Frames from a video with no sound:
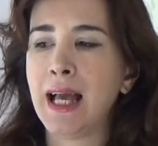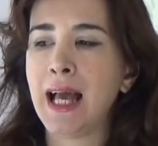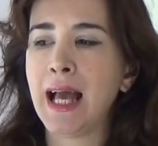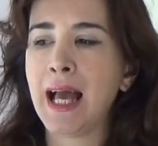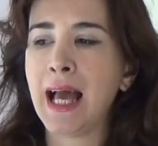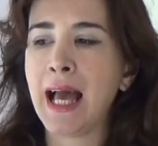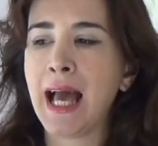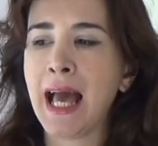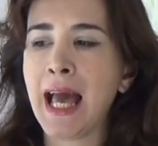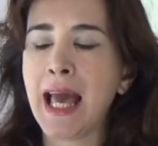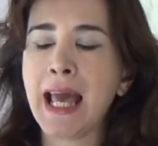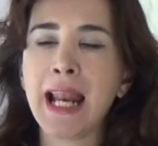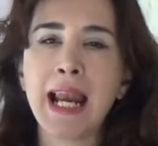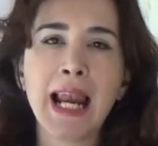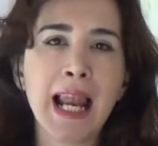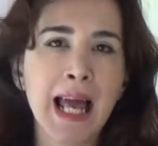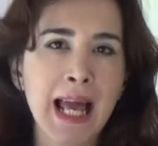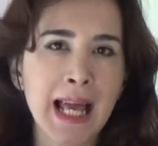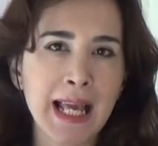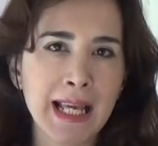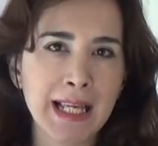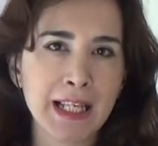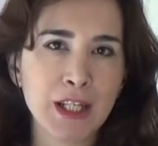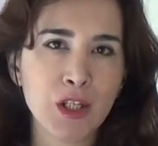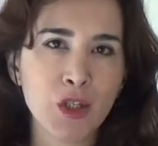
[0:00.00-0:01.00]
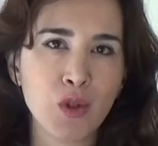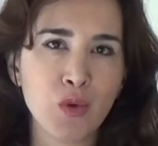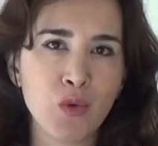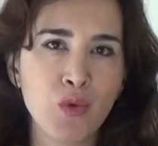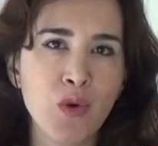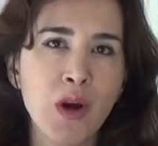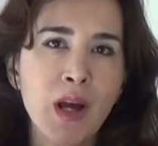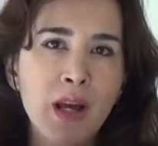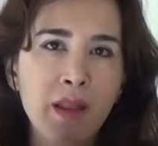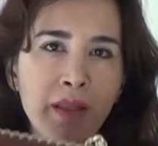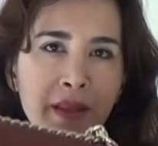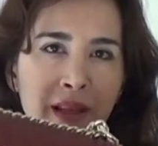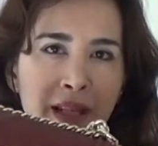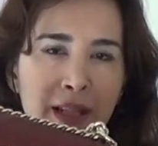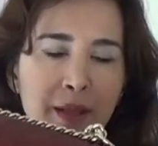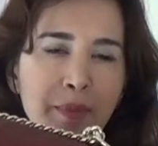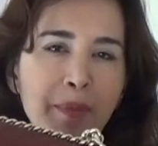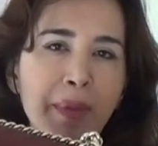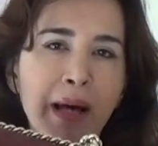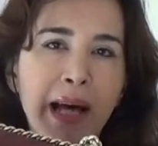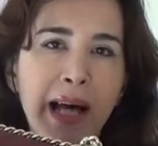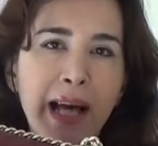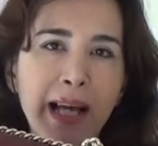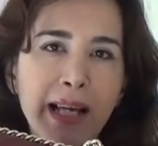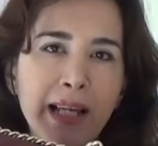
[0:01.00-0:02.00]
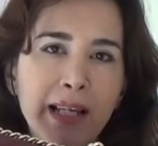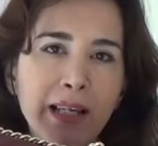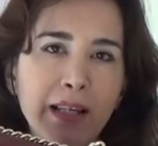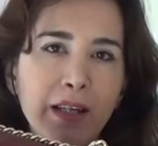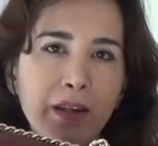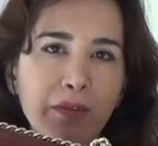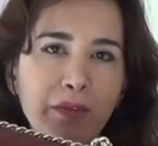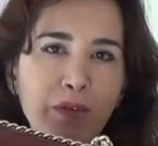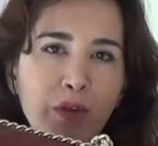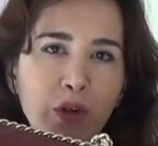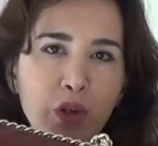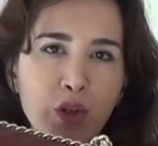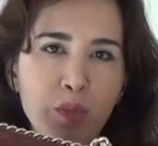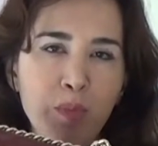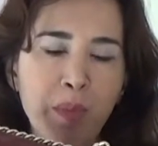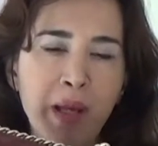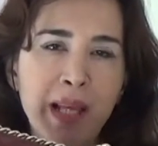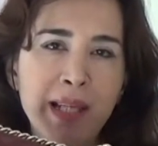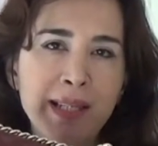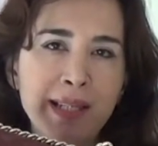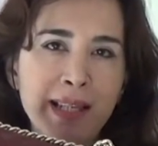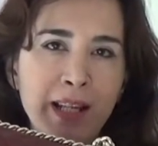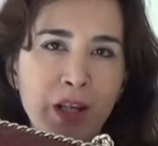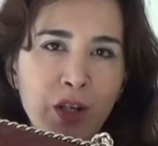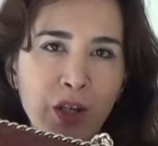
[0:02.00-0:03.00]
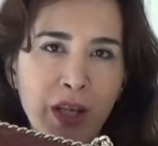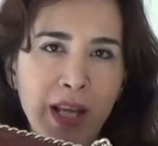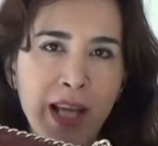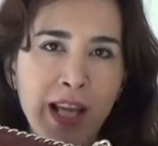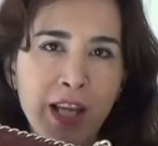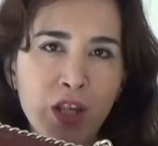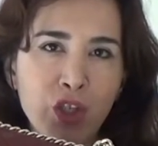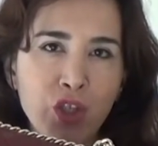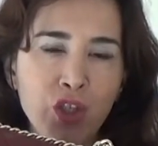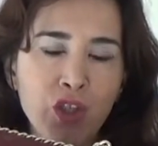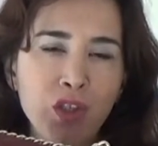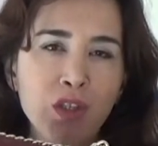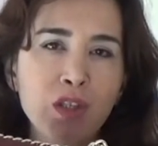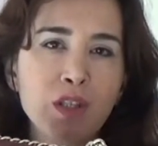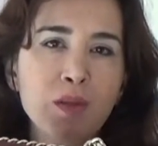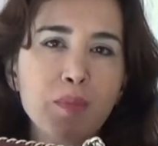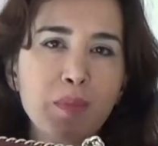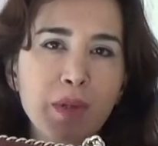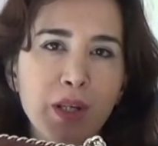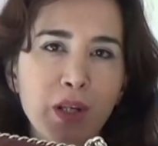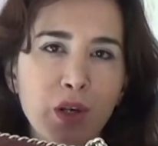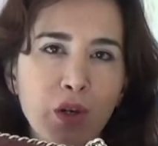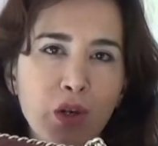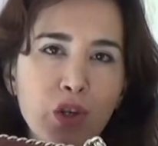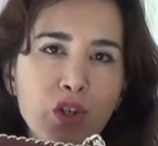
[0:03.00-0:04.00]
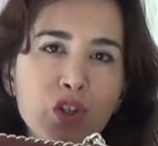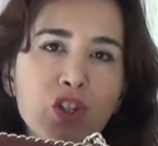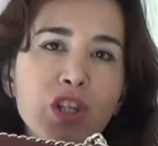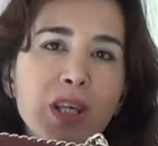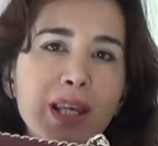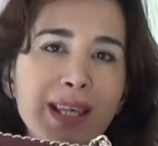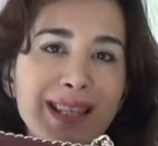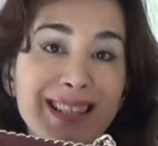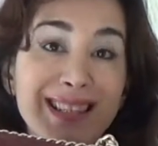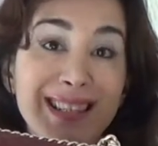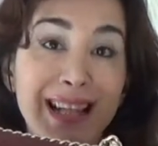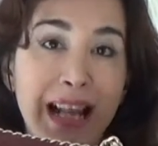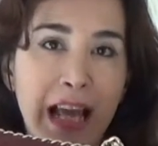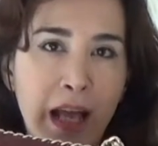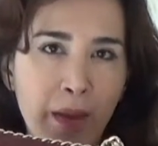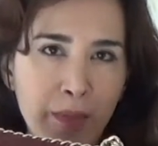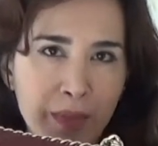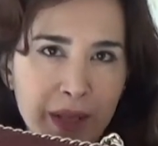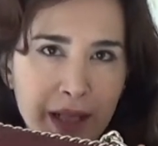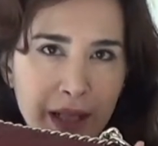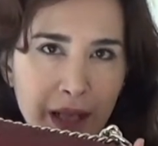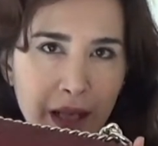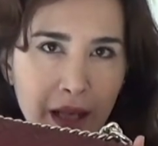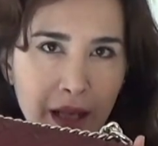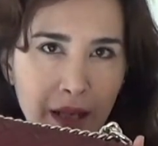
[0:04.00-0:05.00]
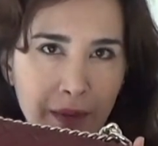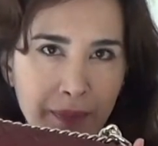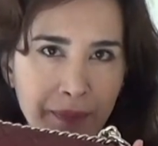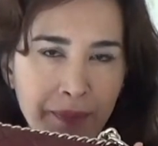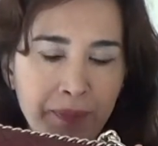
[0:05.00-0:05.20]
I like to wear this bag for special occasions because it's lambskin,